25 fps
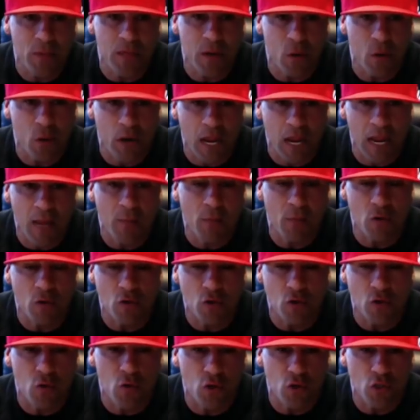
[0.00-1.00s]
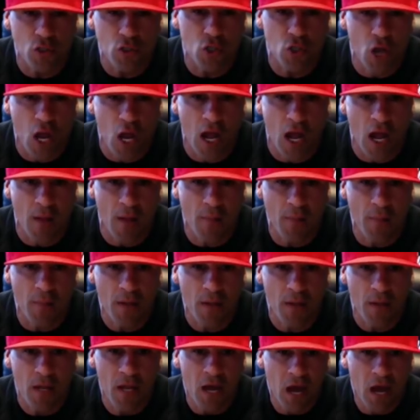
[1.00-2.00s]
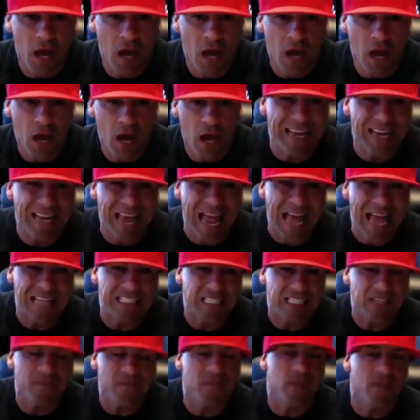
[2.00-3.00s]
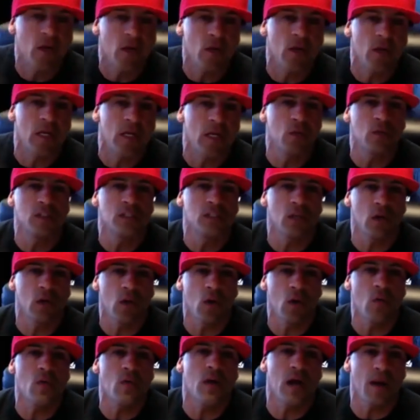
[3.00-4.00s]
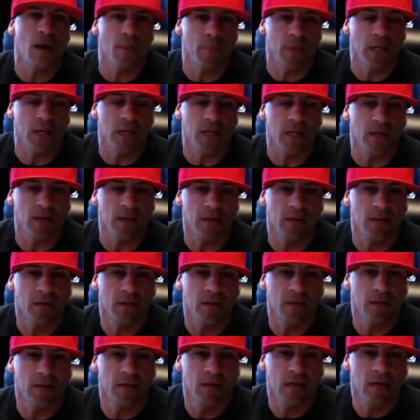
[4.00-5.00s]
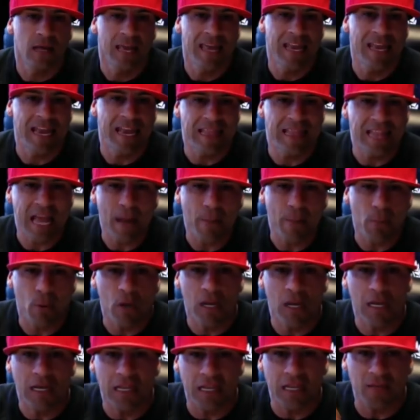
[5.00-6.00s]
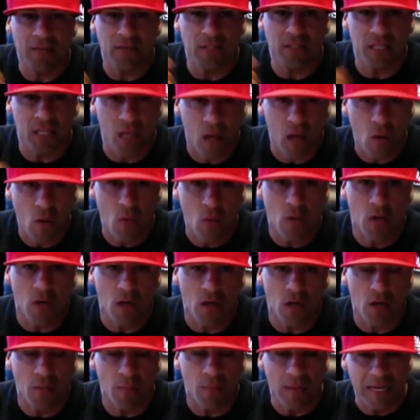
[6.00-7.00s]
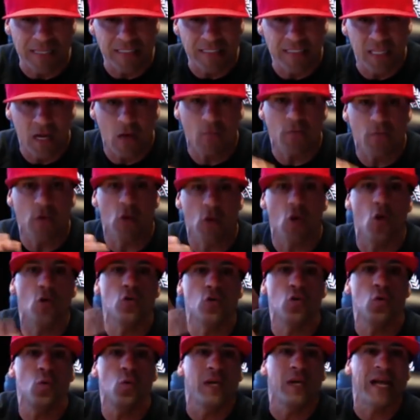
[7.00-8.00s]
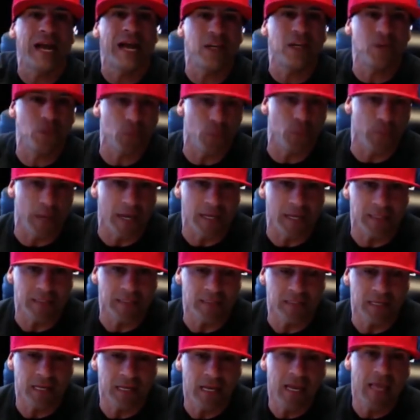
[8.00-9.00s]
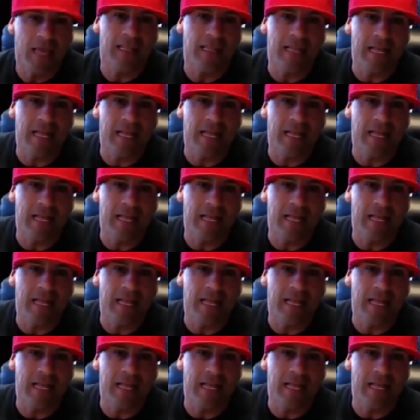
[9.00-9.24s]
that are able to do their job 100% as if it was their own company. Right. And at that point, leaves the owner, myself, to go do what I do best. Right. And